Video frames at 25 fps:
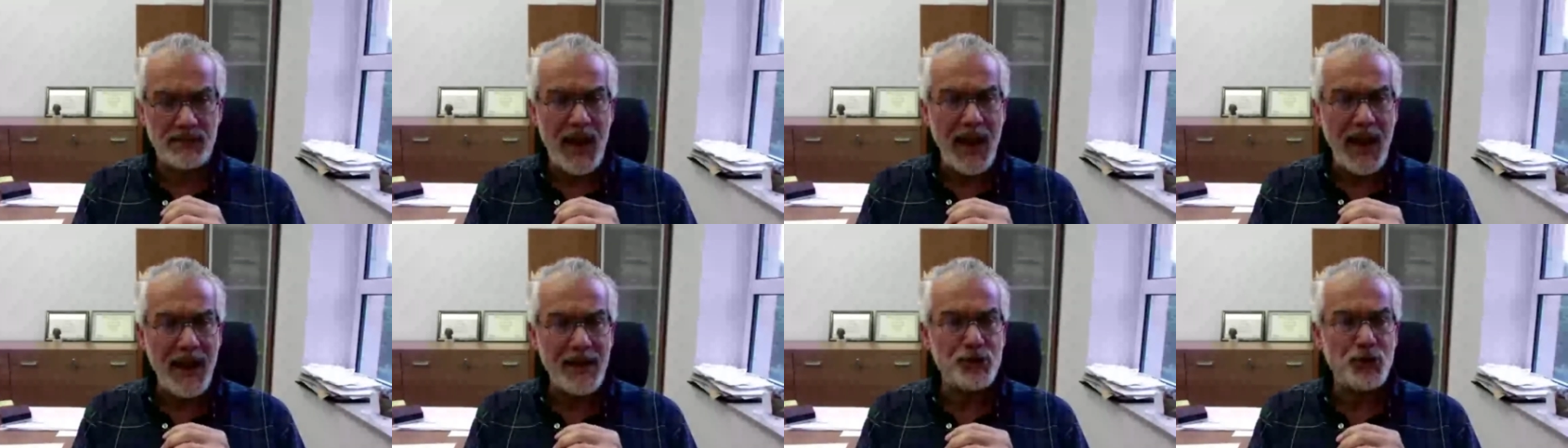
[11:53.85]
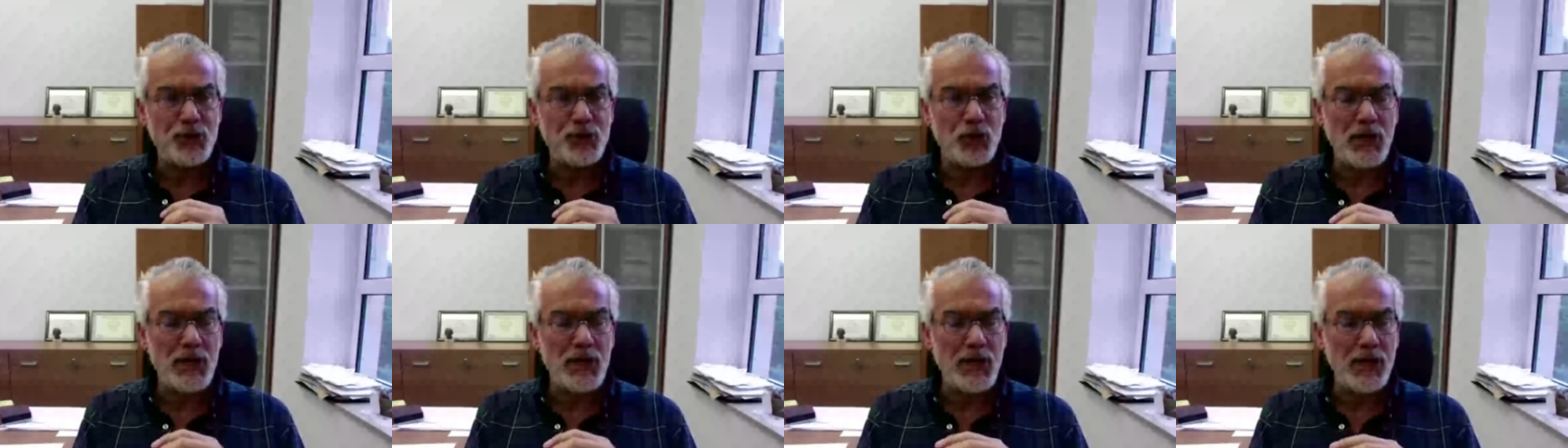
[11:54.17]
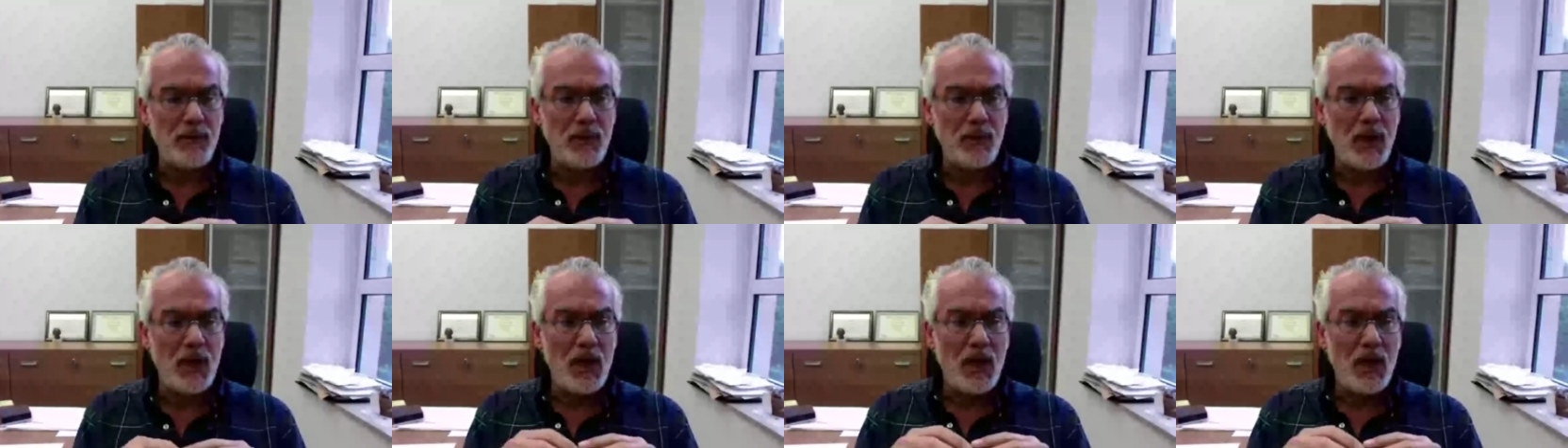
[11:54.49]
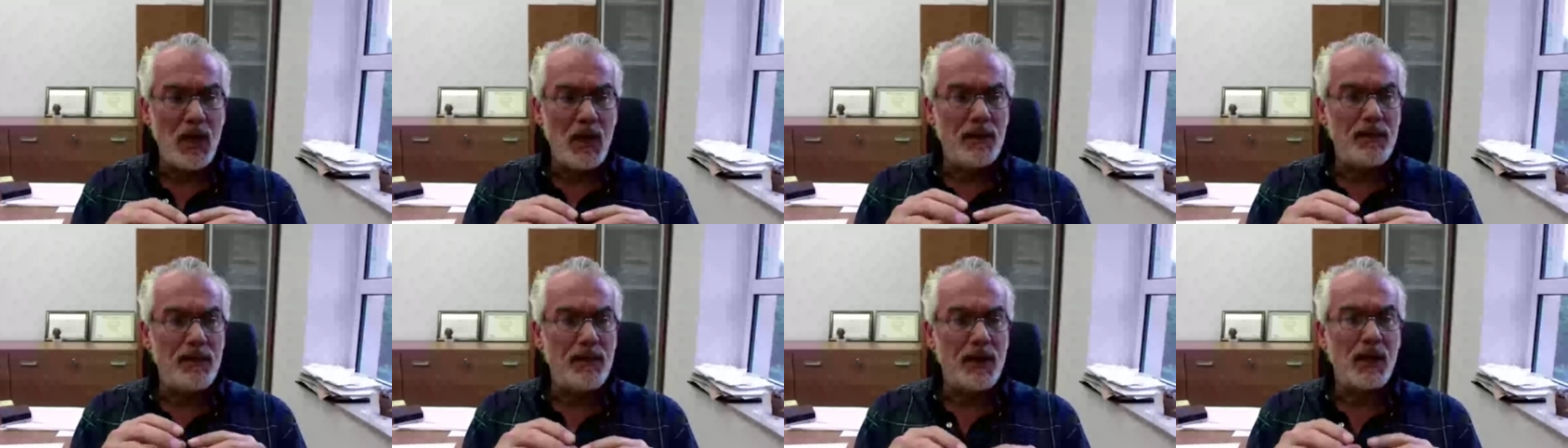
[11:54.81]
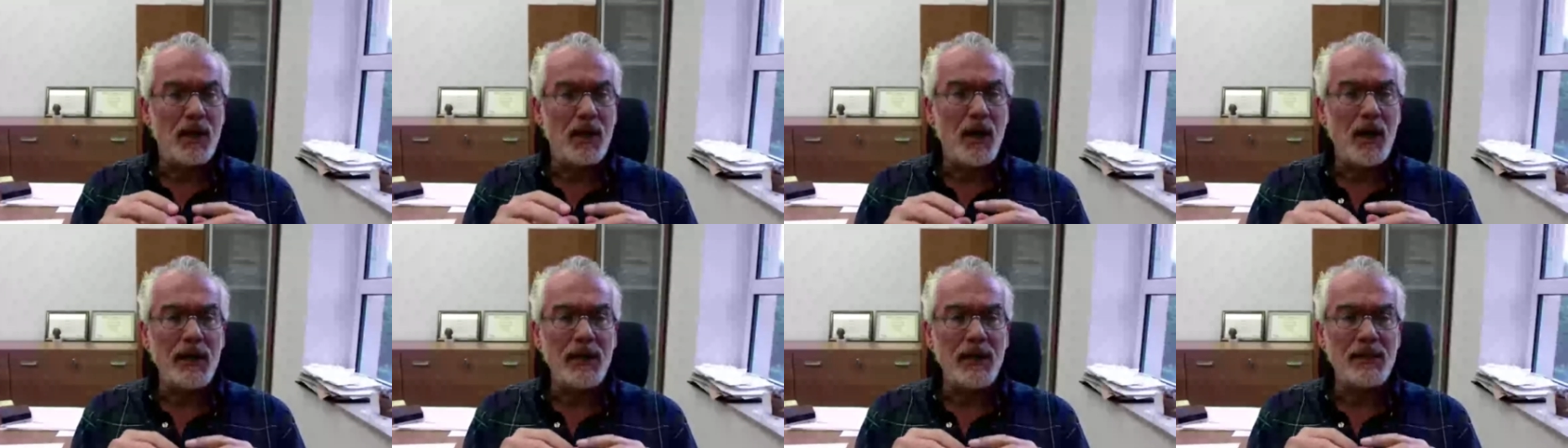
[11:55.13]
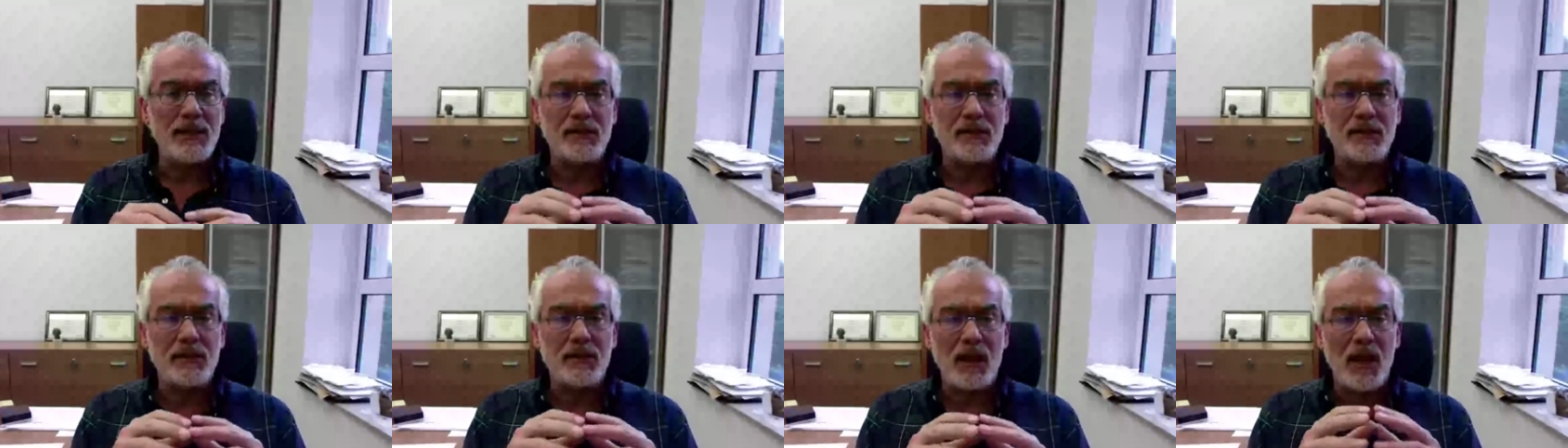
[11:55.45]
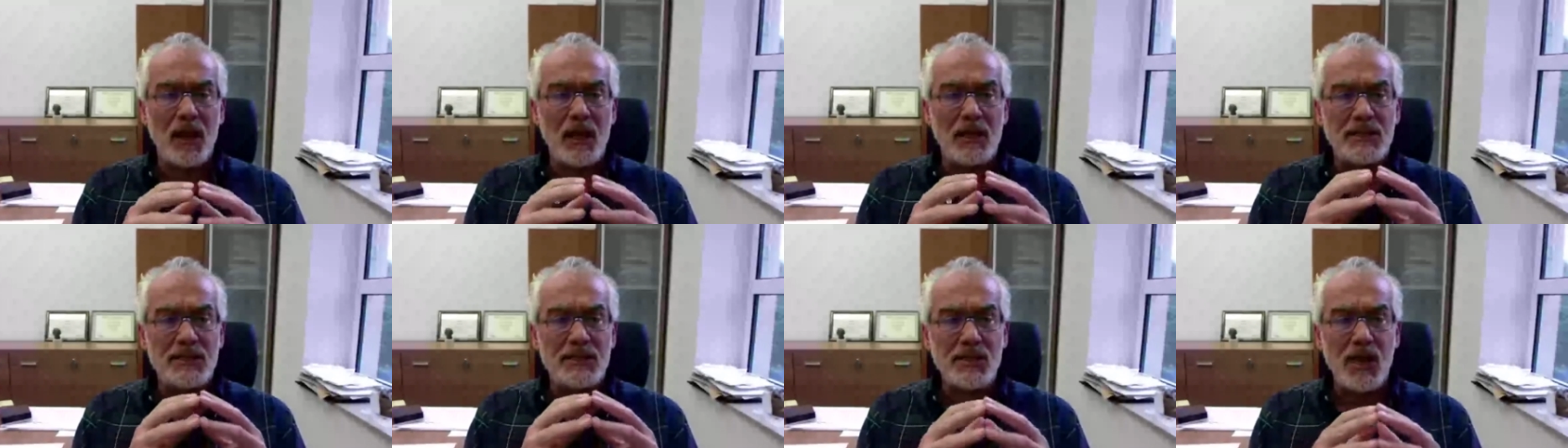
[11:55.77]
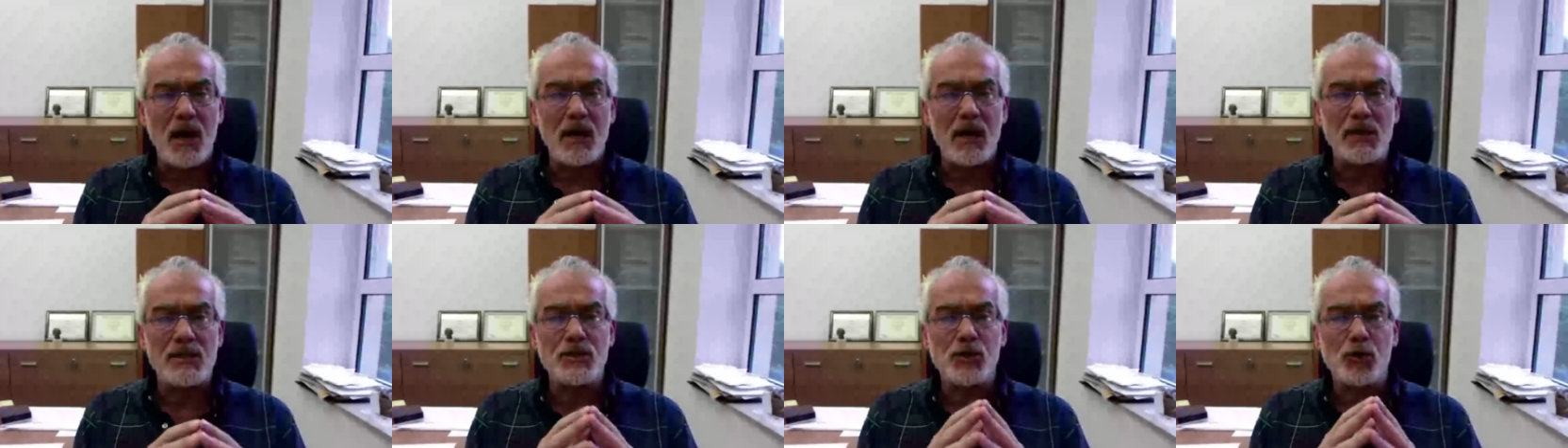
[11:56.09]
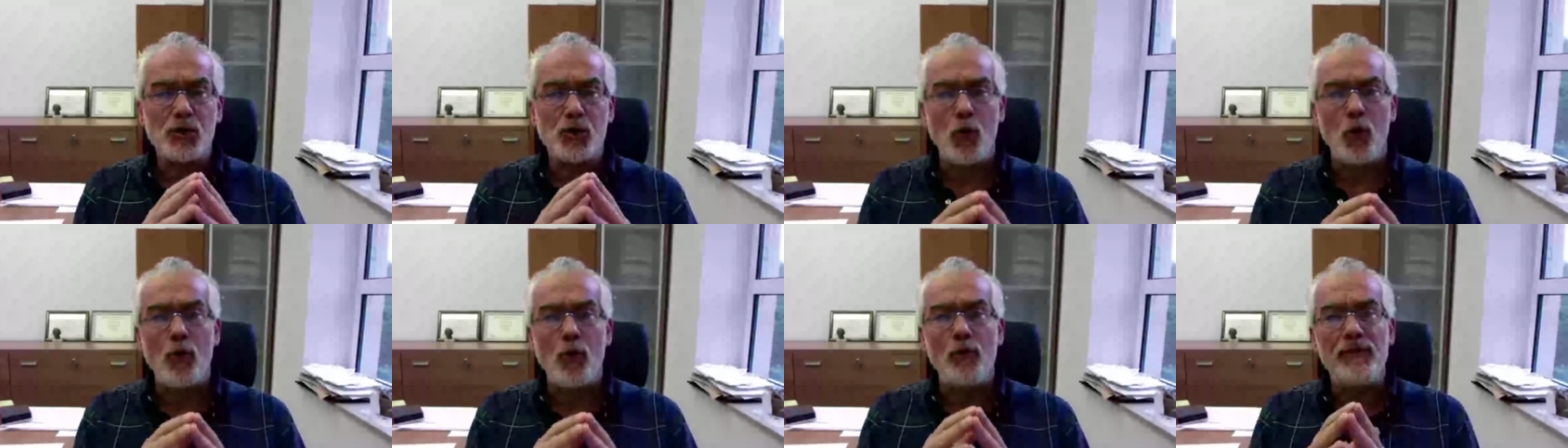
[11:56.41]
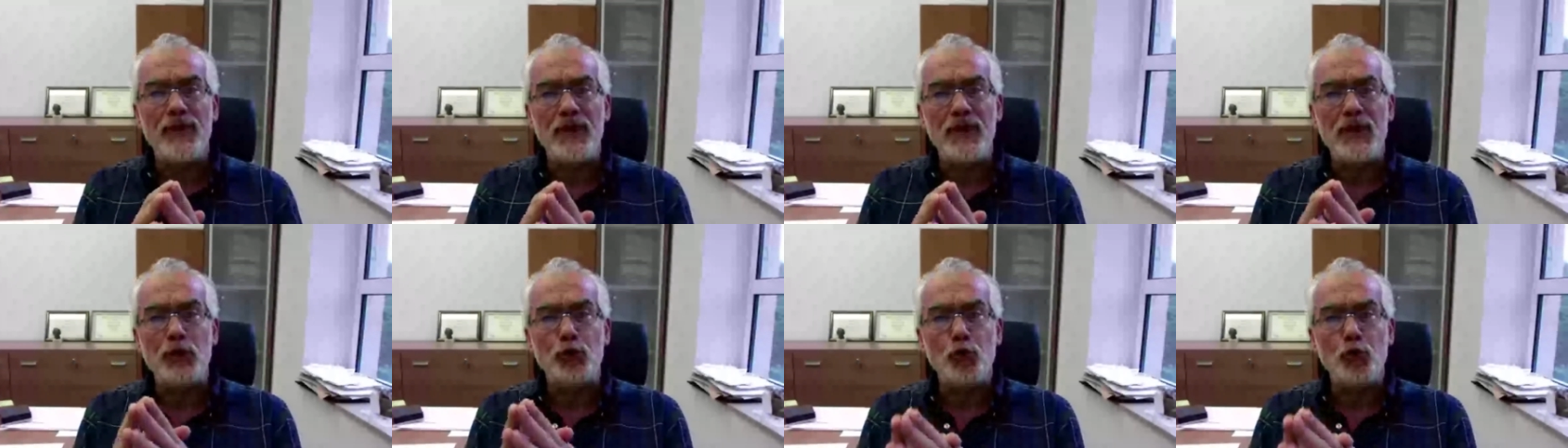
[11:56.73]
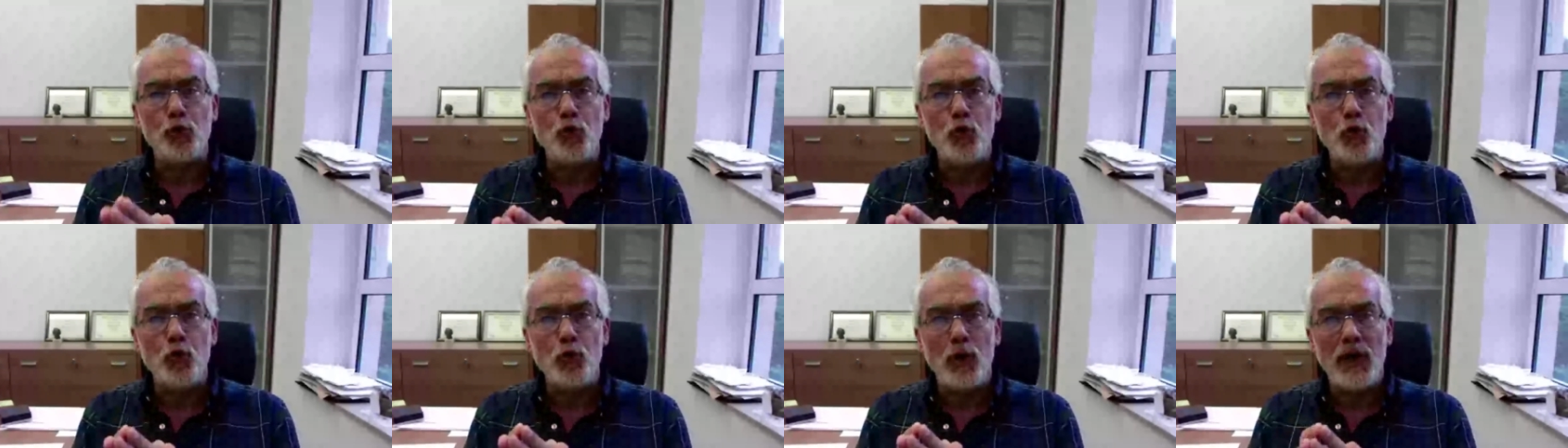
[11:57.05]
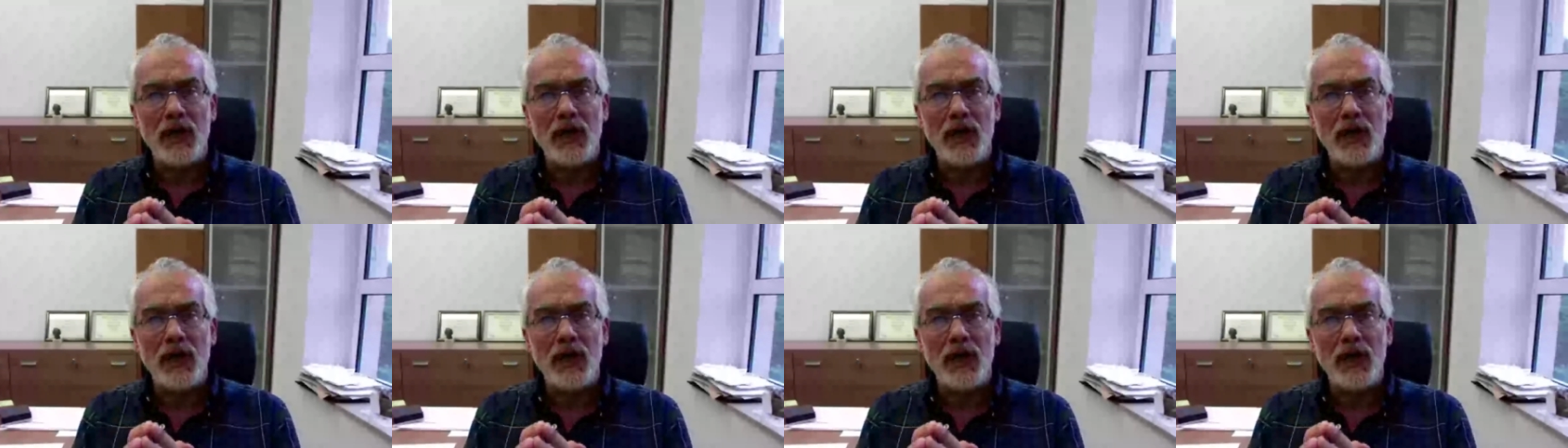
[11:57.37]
Actually, the current SARS-CoV-2